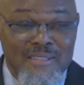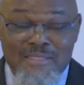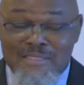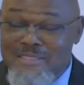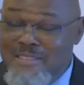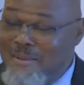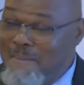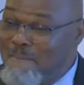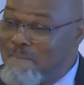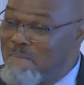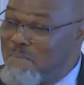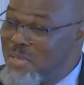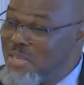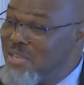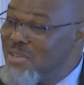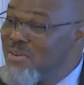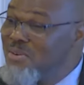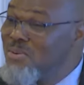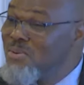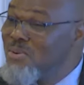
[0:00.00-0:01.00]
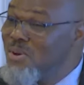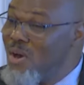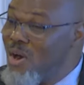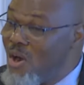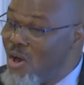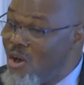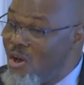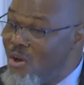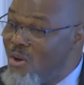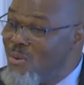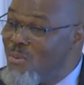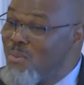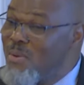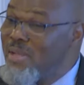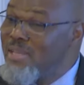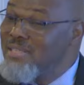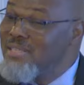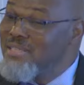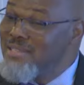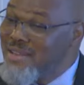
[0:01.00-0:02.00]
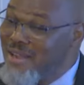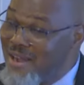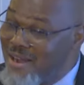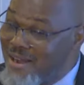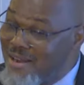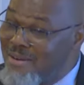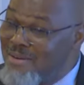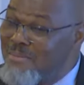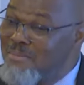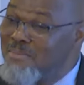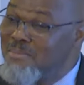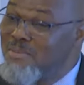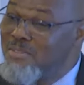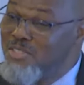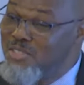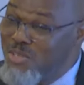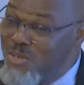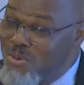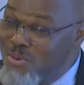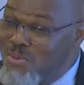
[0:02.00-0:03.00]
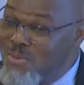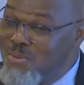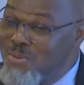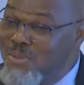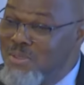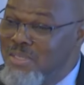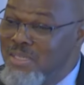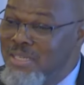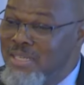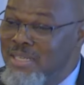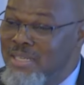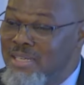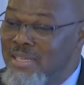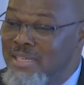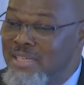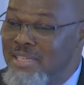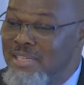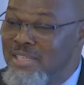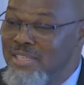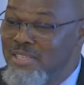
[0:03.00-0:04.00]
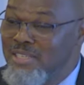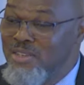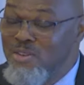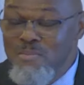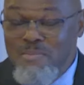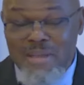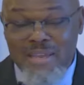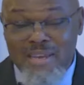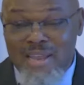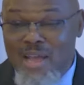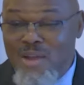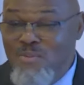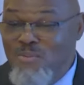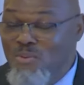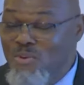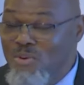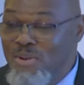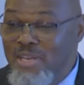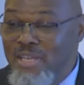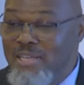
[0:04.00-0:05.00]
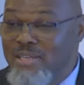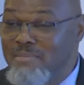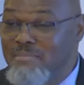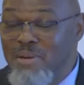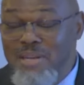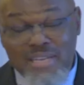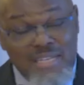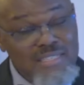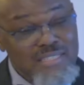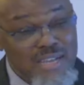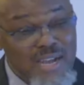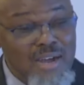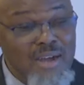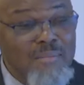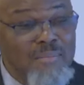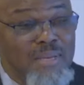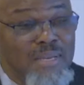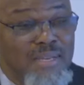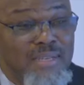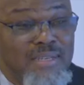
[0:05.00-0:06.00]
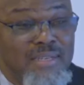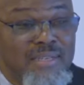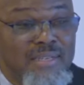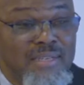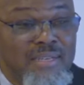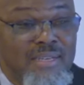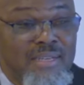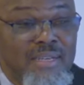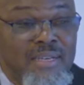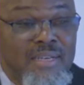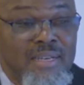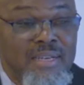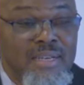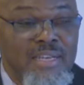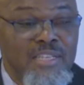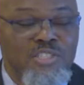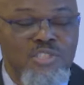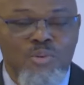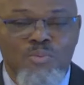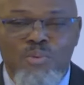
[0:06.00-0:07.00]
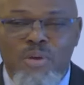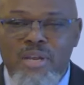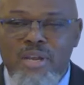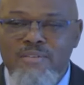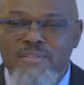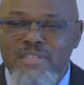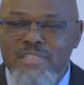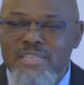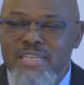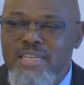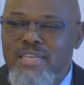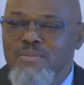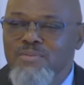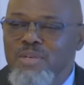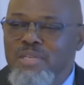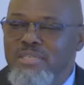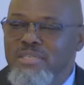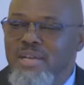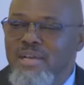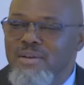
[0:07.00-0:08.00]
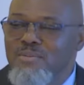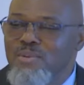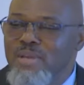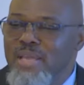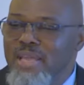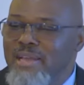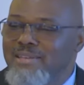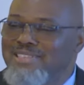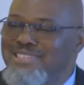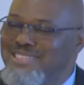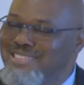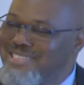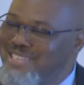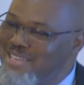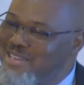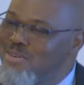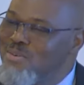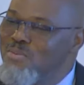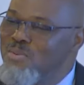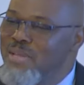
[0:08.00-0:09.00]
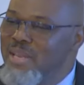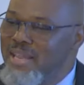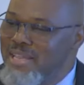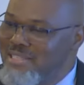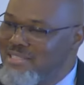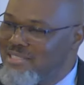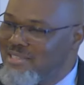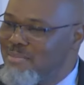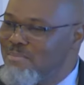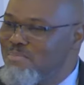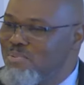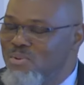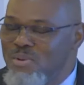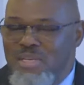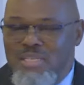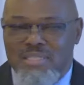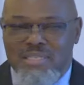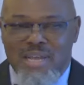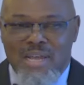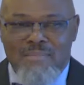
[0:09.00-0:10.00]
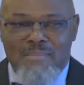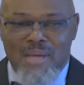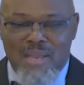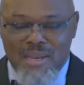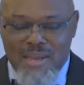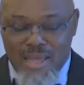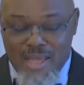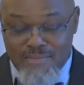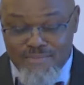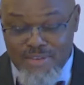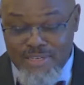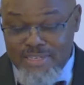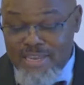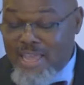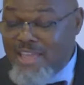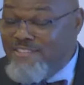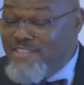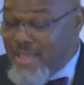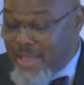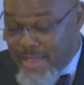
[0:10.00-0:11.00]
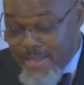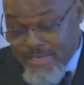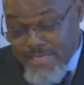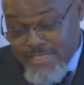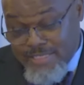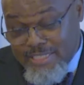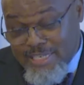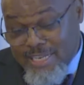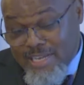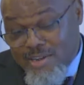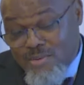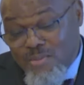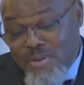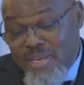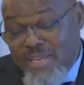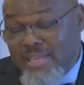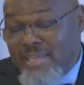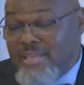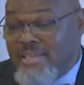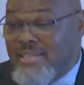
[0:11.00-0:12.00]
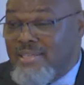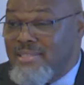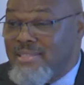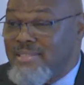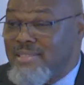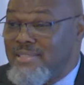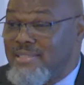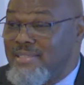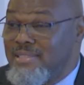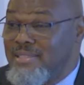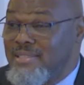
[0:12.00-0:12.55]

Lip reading: The bill always come due. You may not want it, but it's coming. And so whatever deed we done, we had to deal with at some point in time in our life. And David had to deal with his.